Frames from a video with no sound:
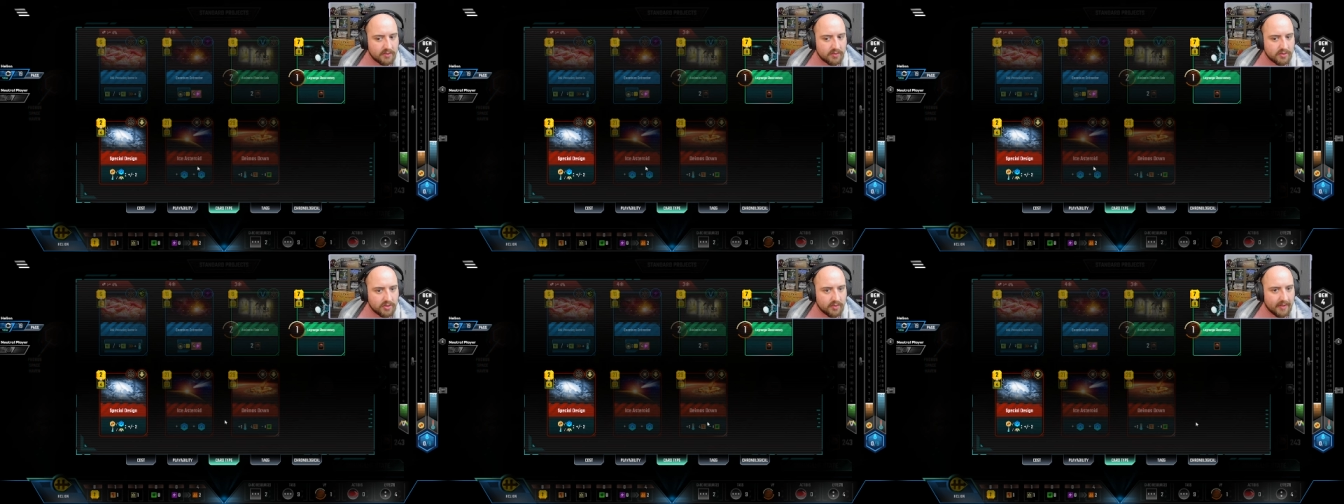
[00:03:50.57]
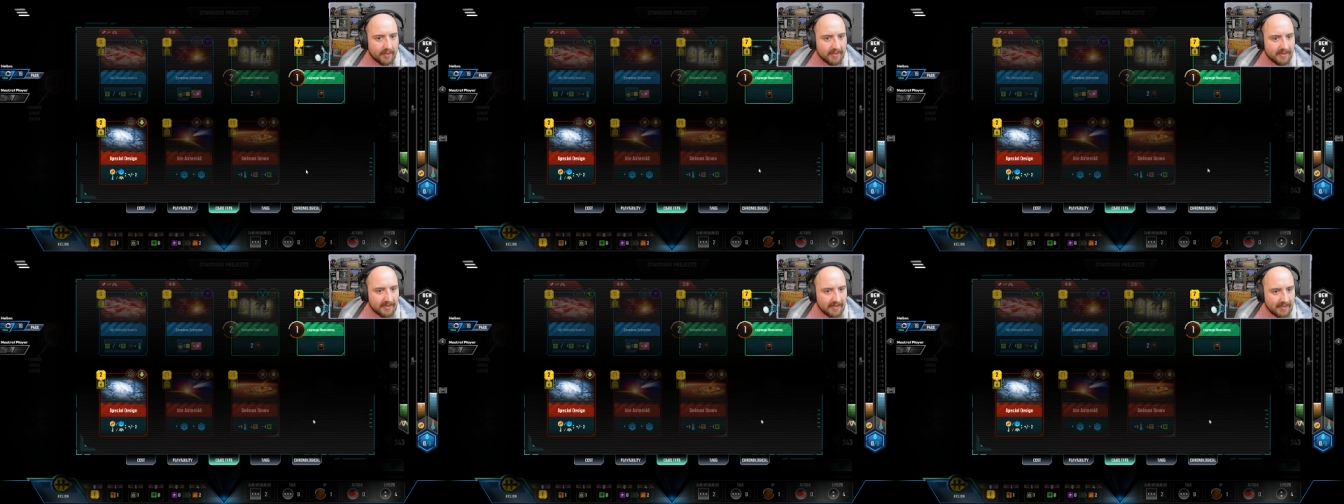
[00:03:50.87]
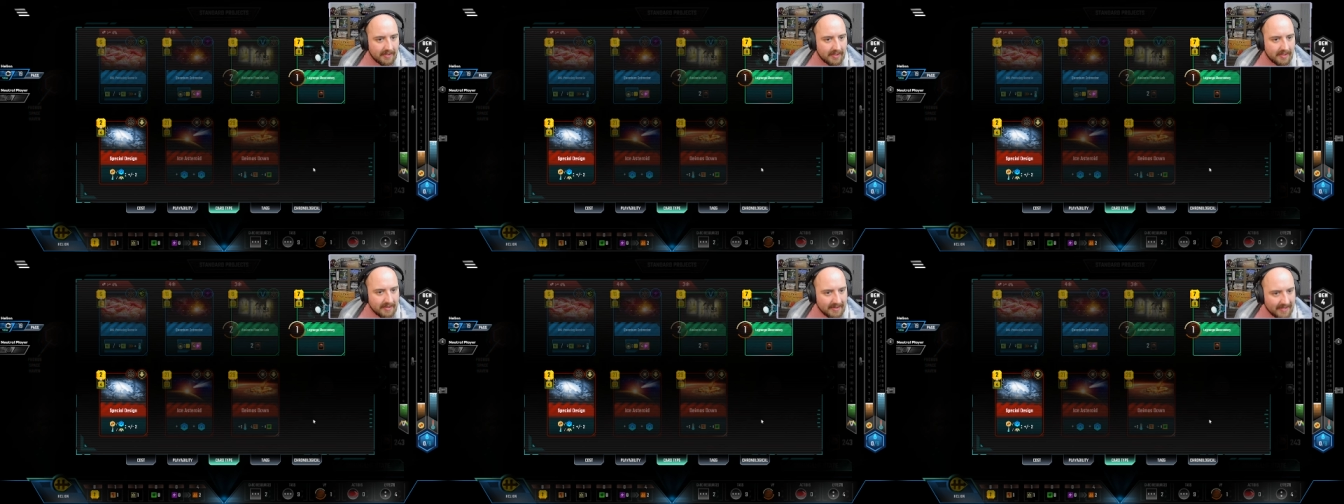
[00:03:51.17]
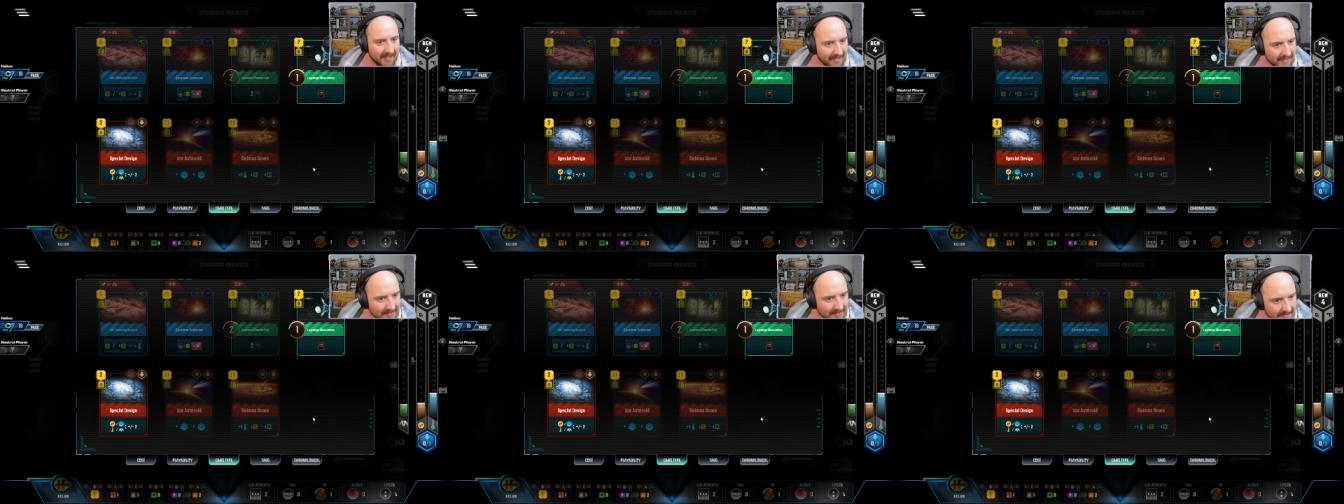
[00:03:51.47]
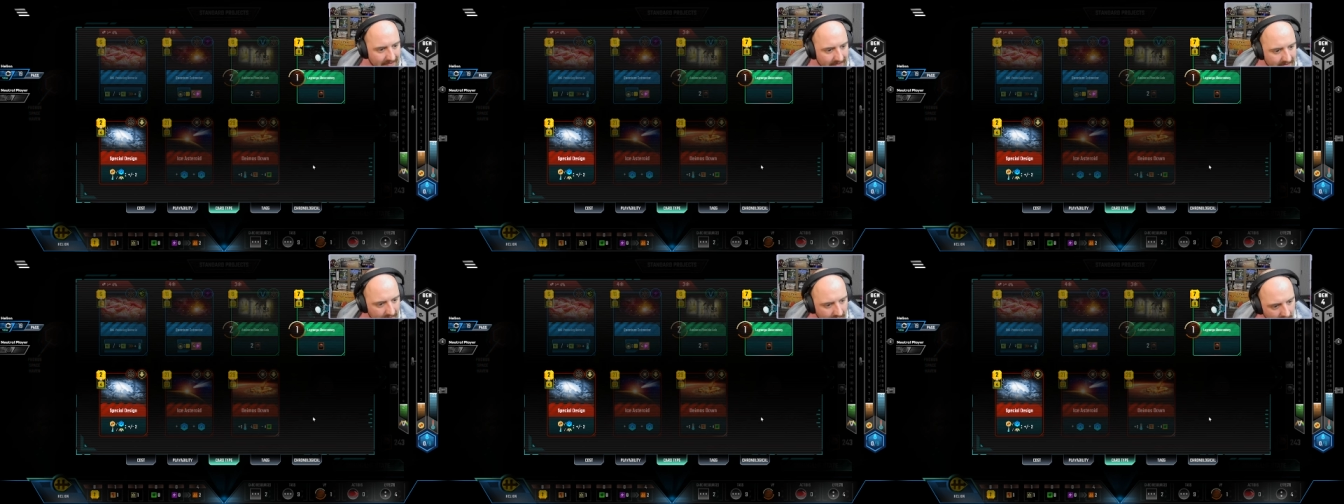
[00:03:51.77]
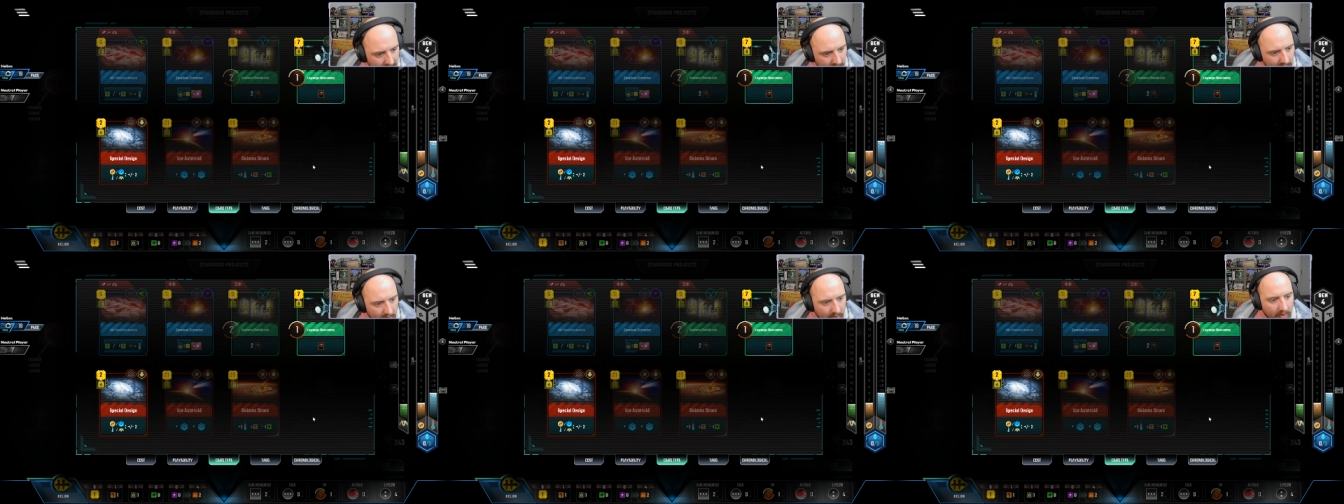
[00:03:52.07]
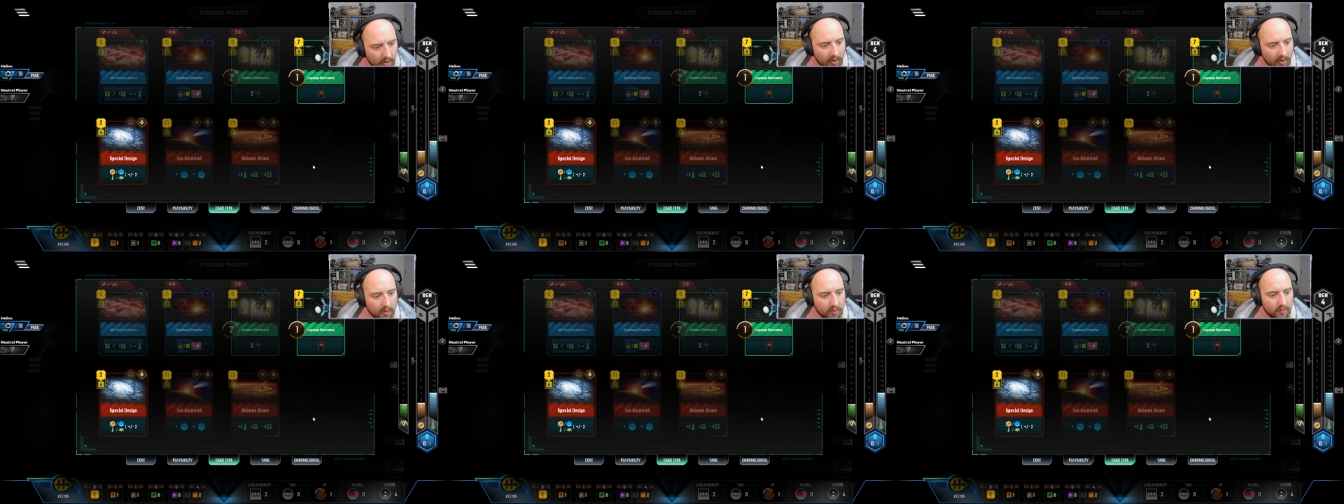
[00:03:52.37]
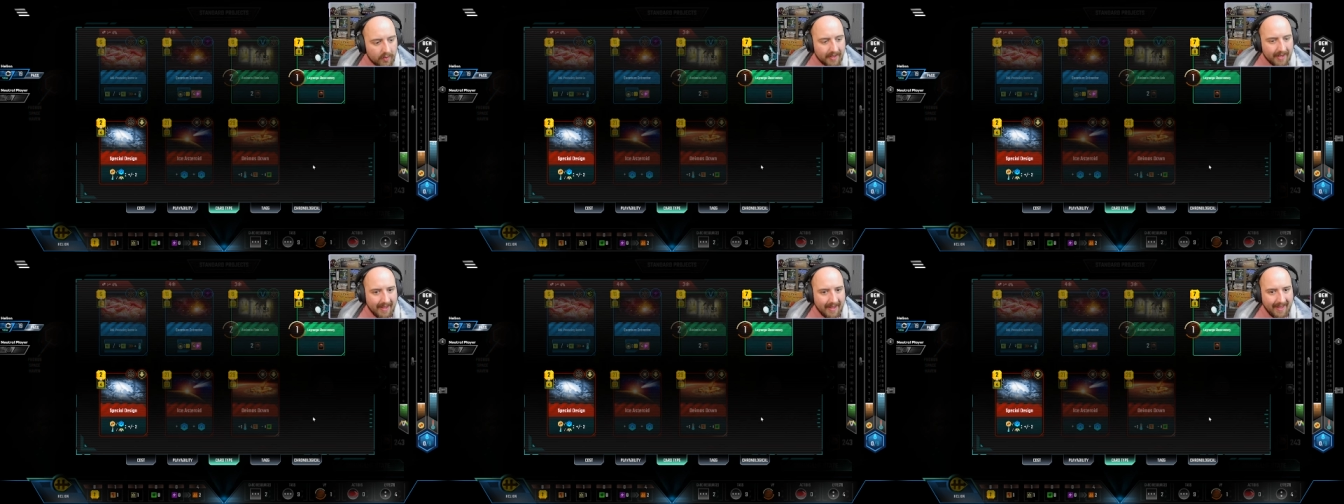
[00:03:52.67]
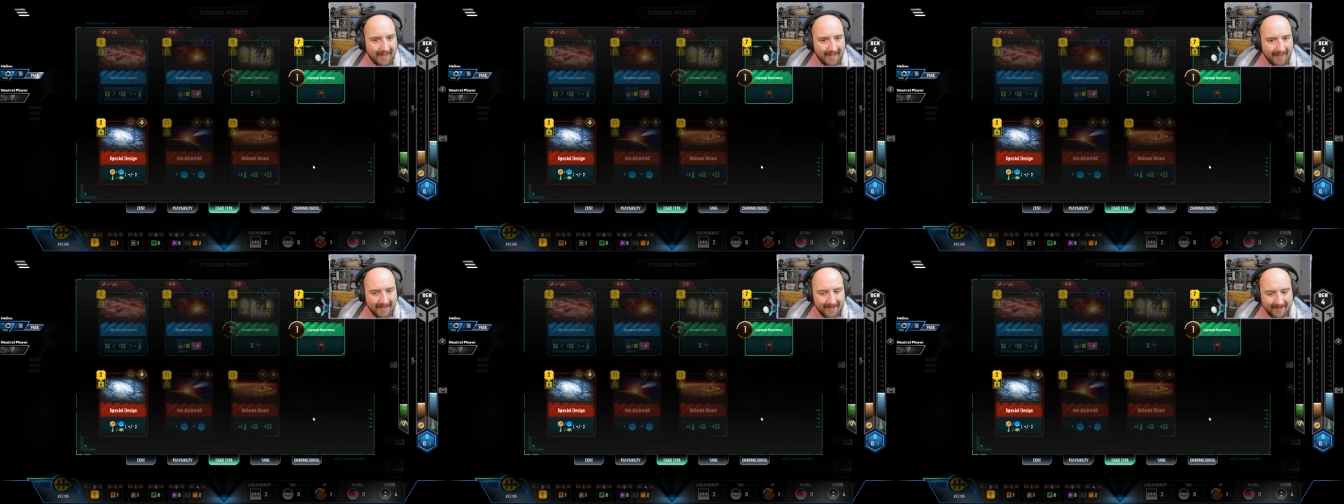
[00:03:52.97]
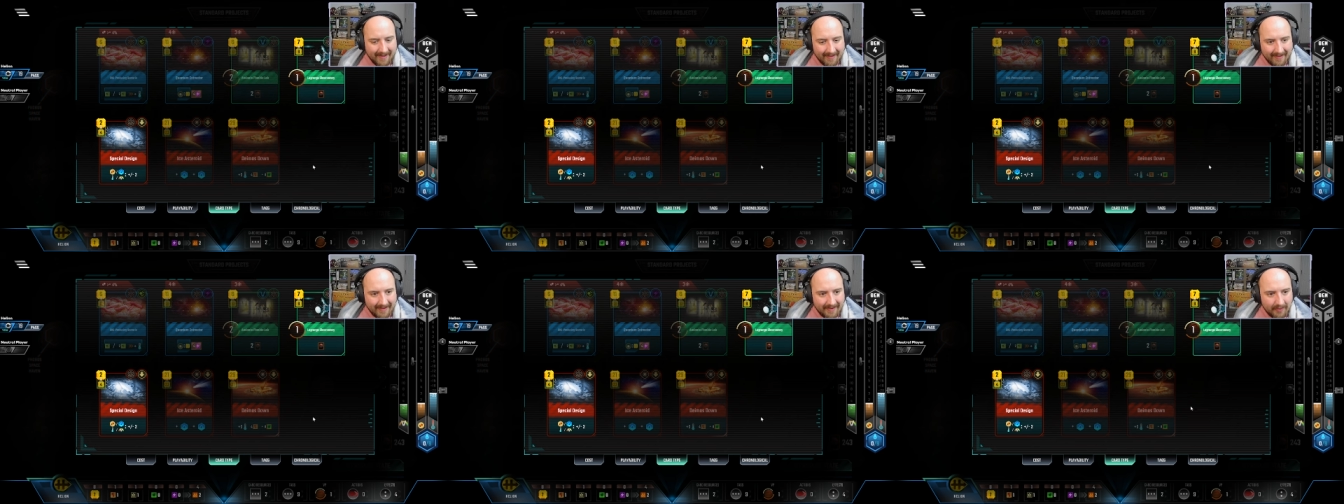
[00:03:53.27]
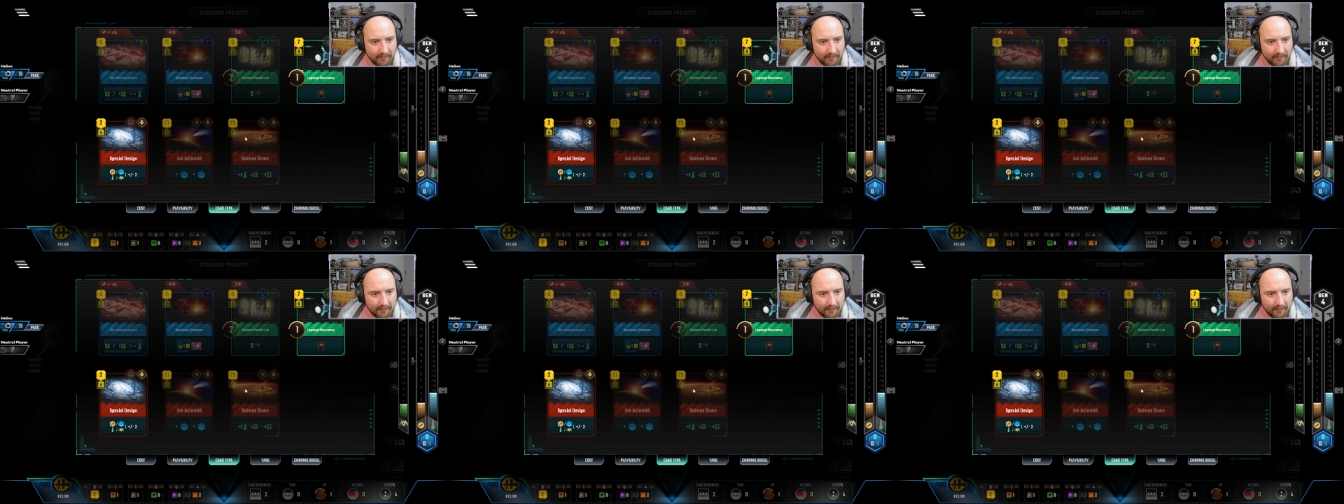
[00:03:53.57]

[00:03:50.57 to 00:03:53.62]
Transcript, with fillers: so I think that that's okay.